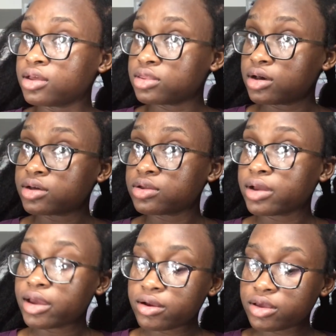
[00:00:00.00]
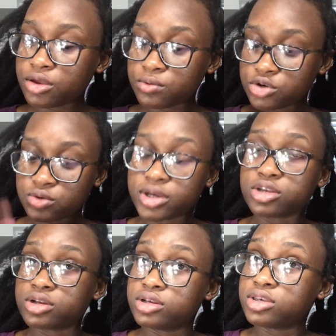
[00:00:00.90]
the other hair in, which you guys
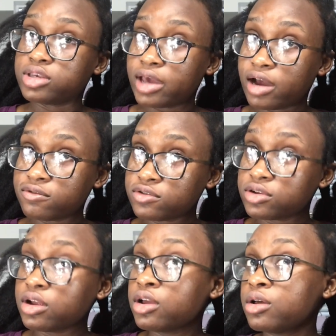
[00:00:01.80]
are going to see after.